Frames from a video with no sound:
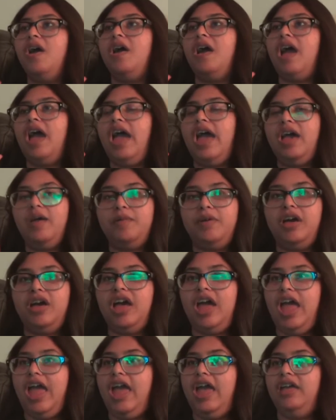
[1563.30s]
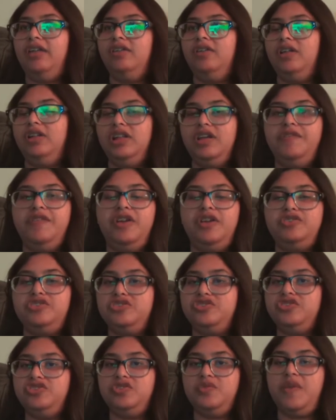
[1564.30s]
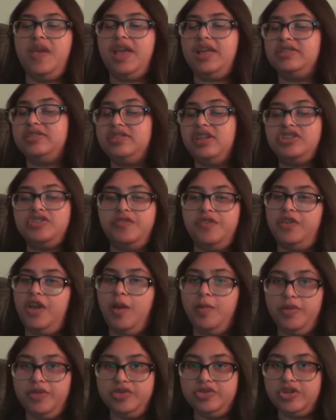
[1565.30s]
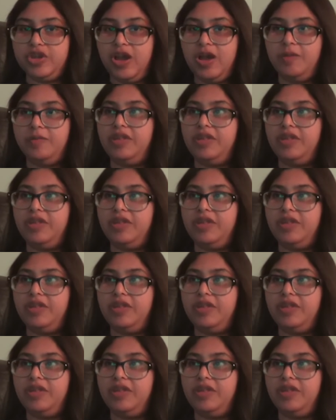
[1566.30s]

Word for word: Emma and Olivia are just doing such a phenomenal job.